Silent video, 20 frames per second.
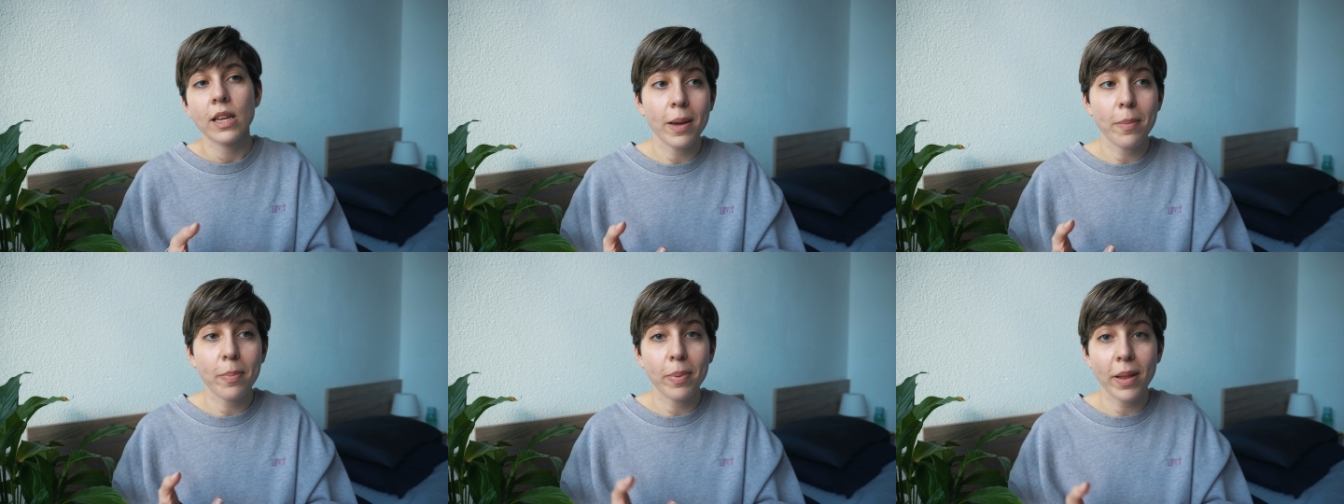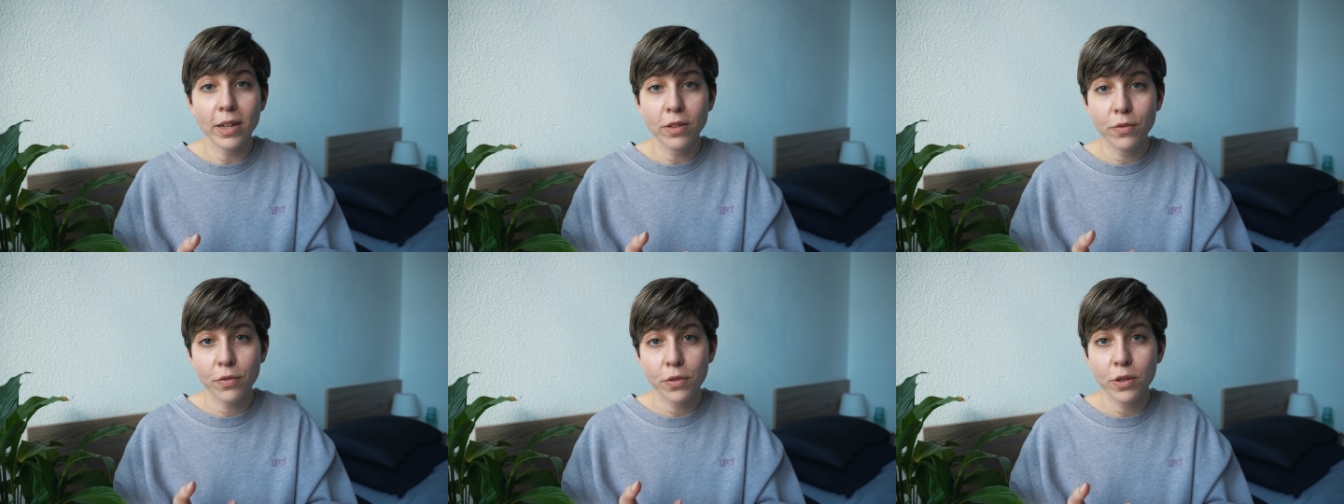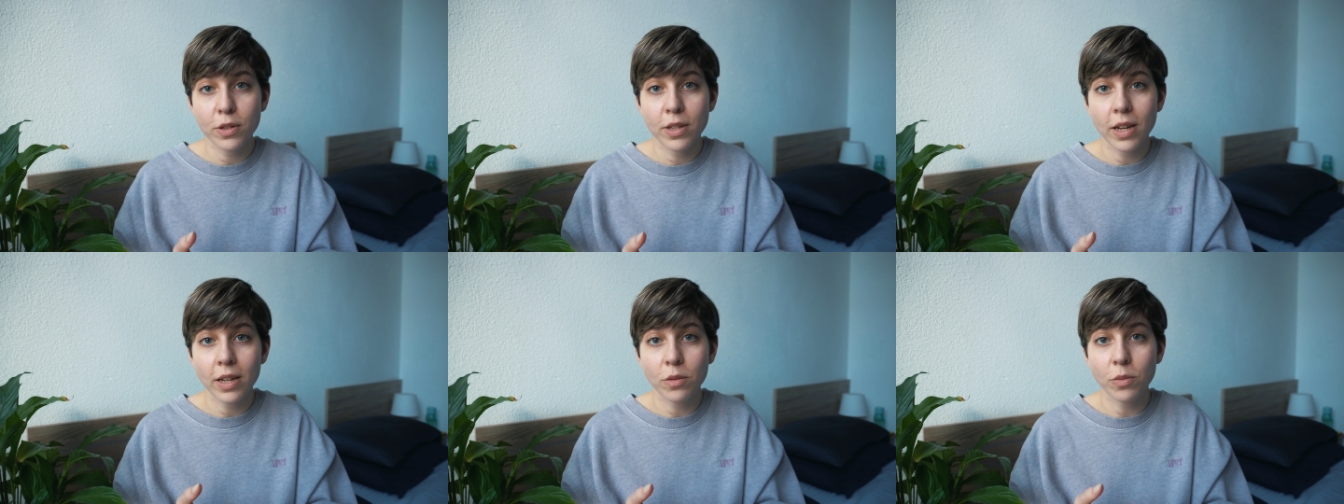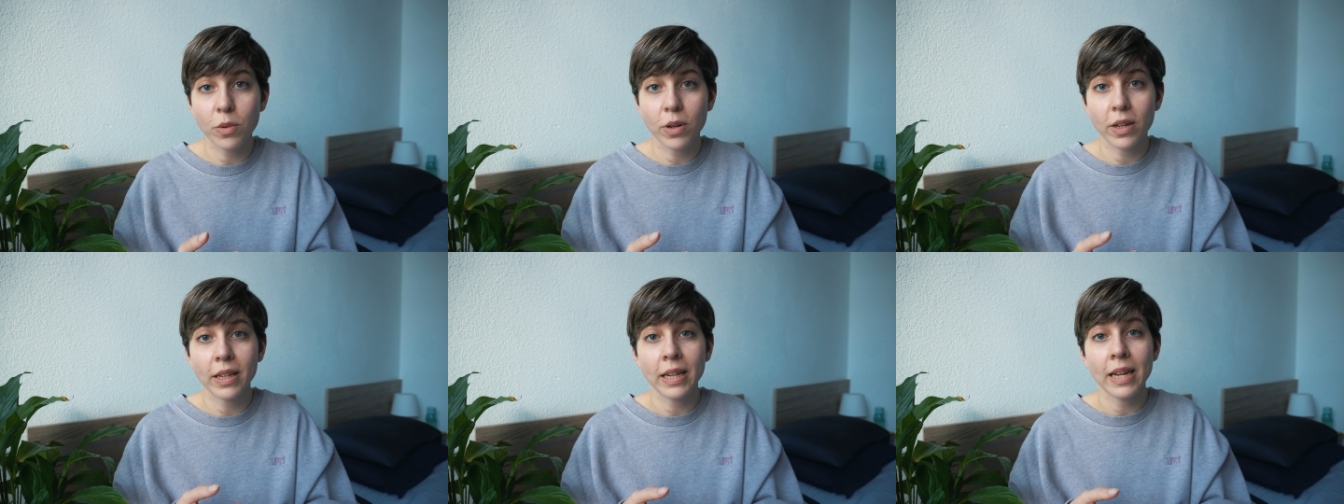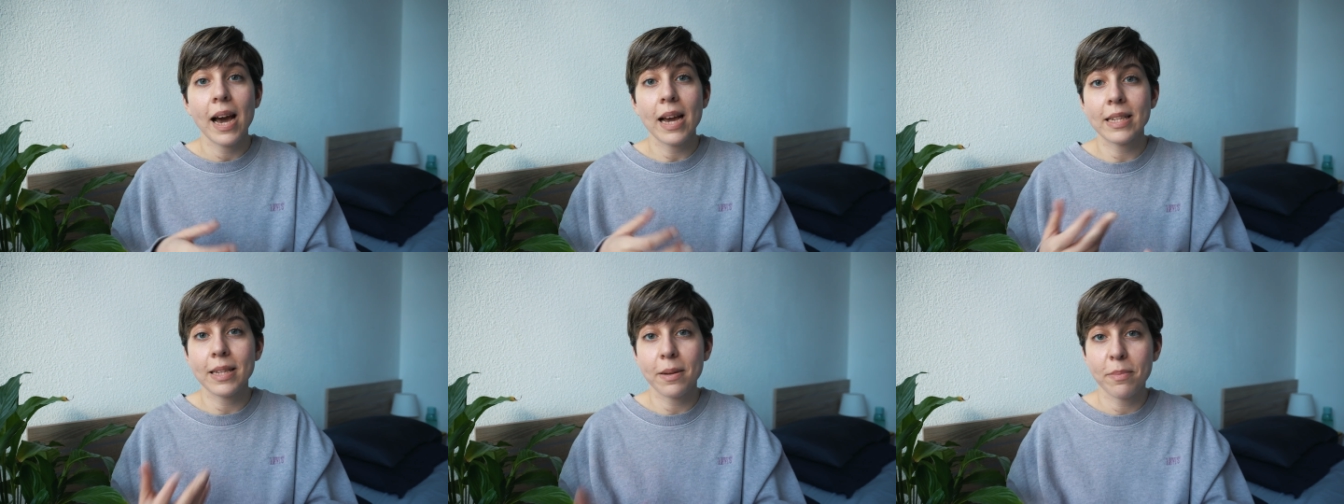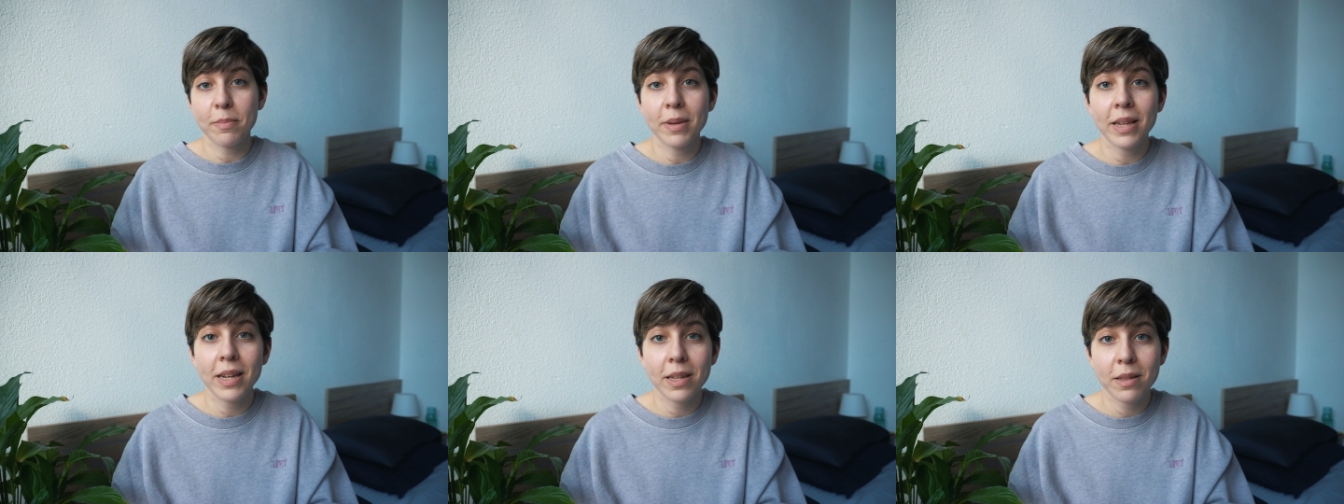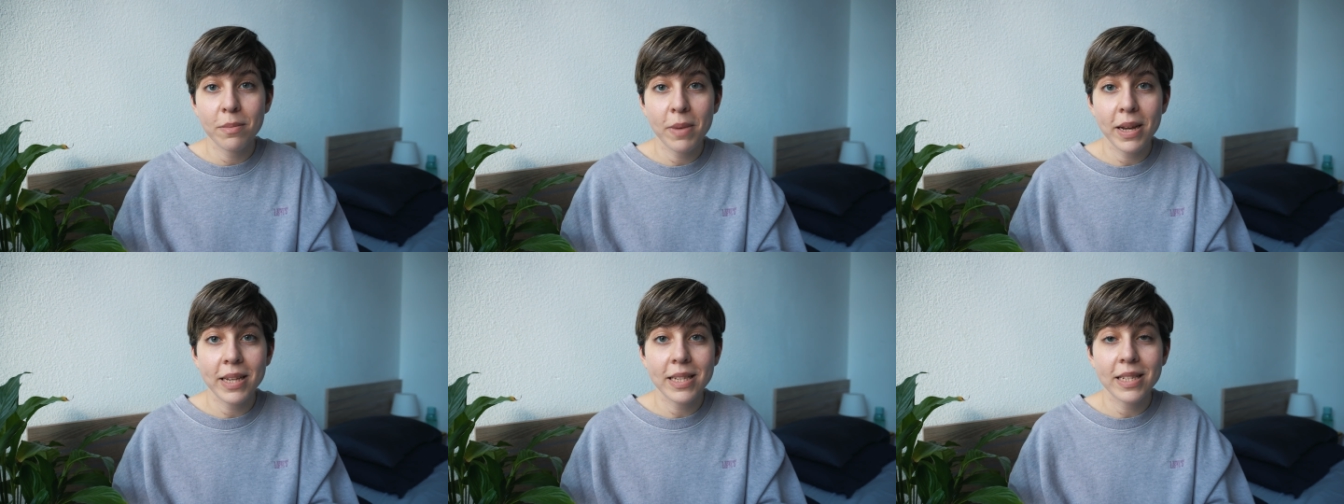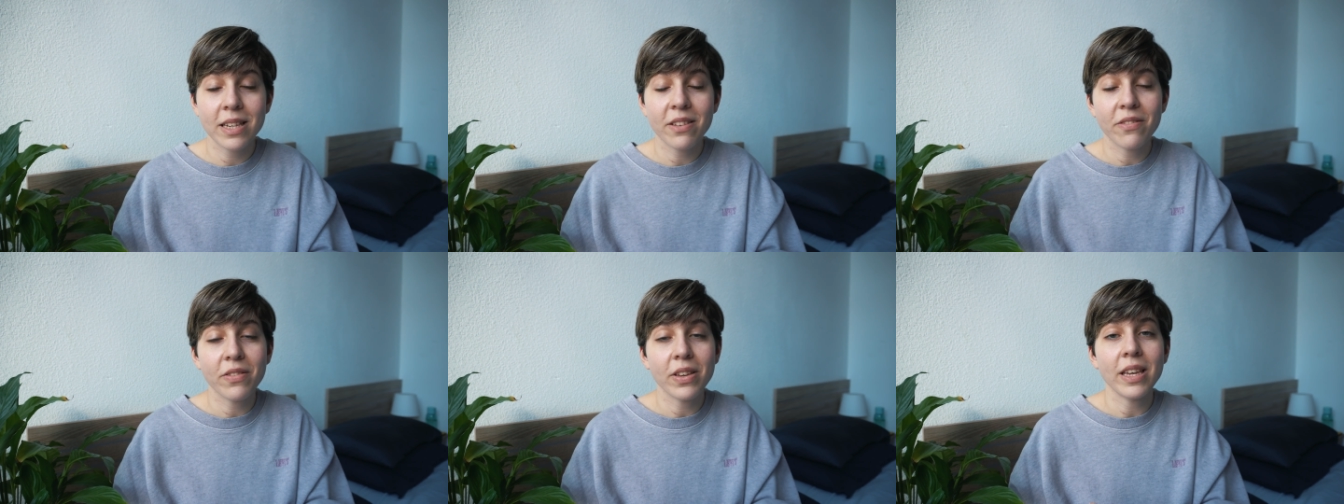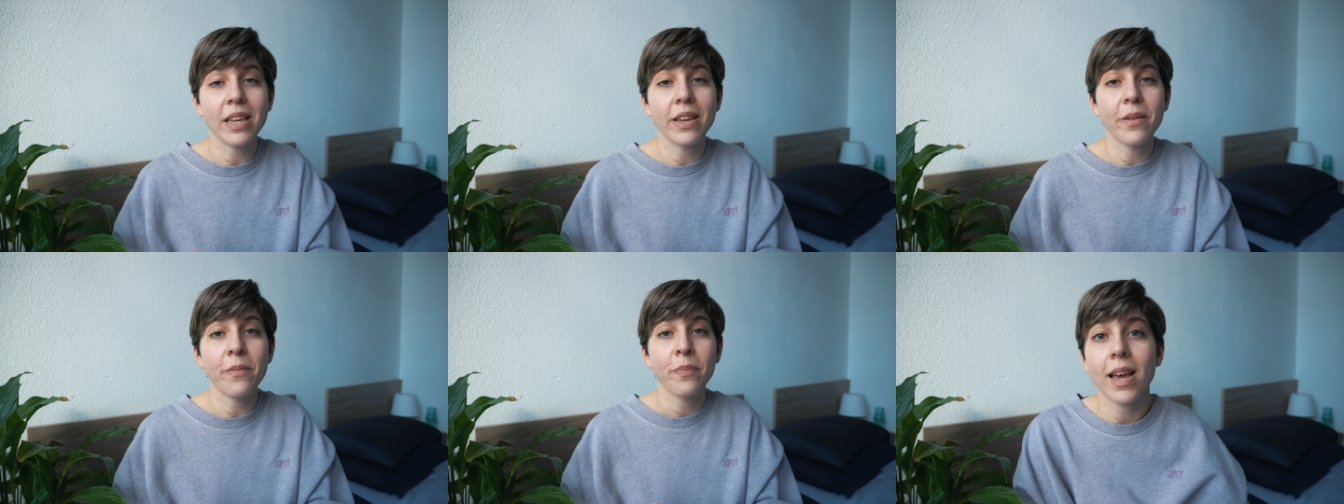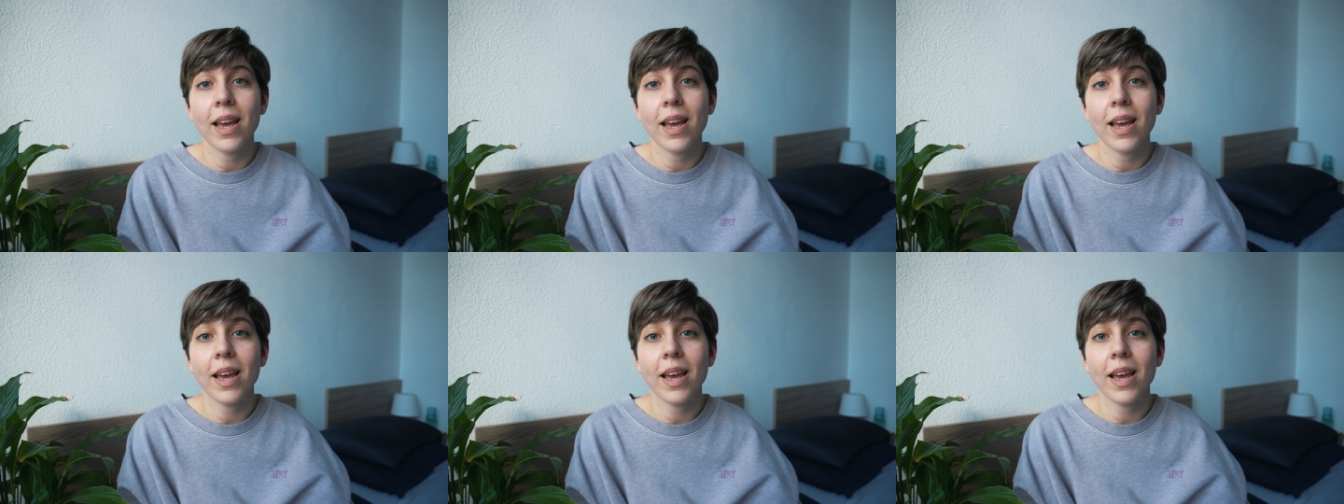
I applied for that one. I submitted my CV.